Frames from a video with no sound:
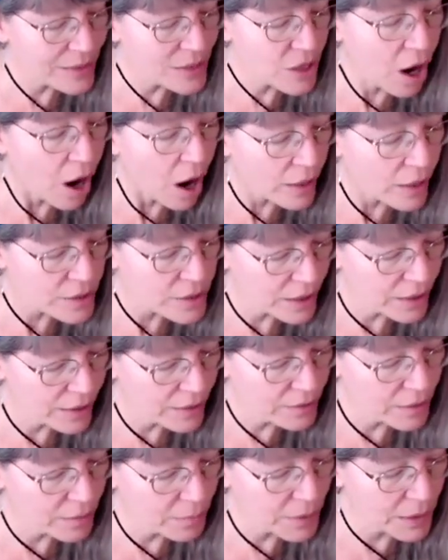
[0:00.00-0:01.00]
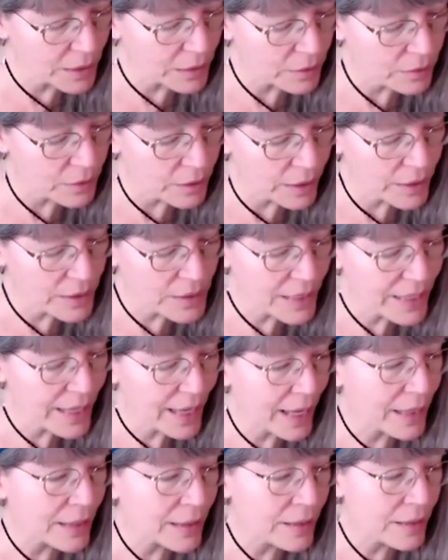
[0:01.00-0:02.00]
a dot in the middle
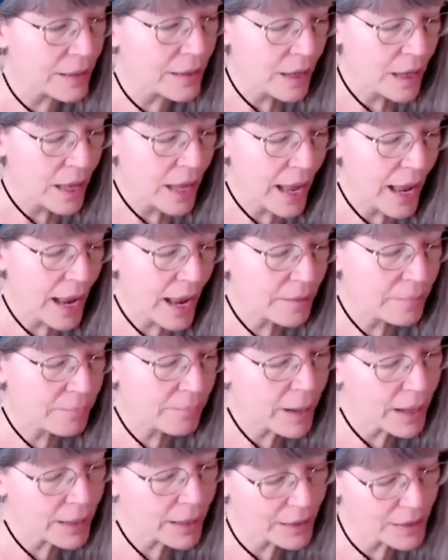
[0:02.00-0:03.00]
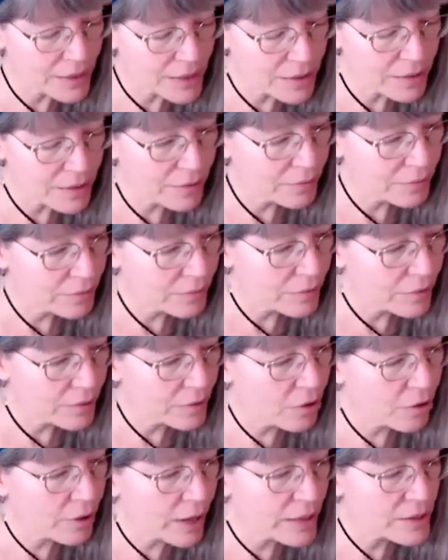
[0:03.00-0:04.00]
indicated a bucket.
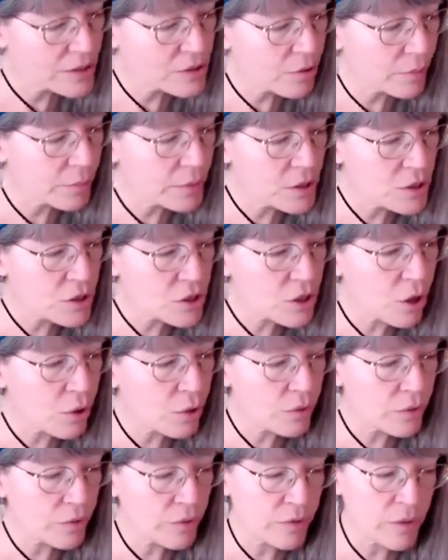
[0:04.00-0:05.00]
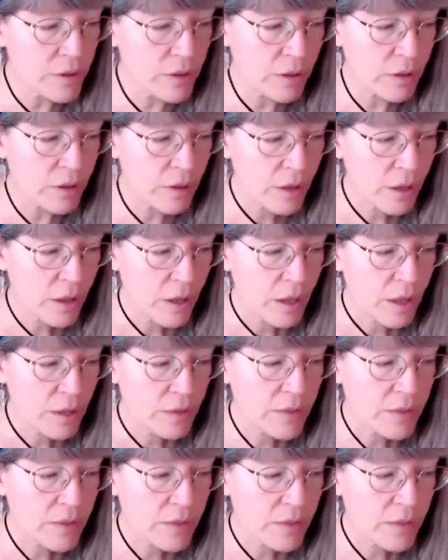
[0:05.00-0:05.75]
Okay, so I'm going to show the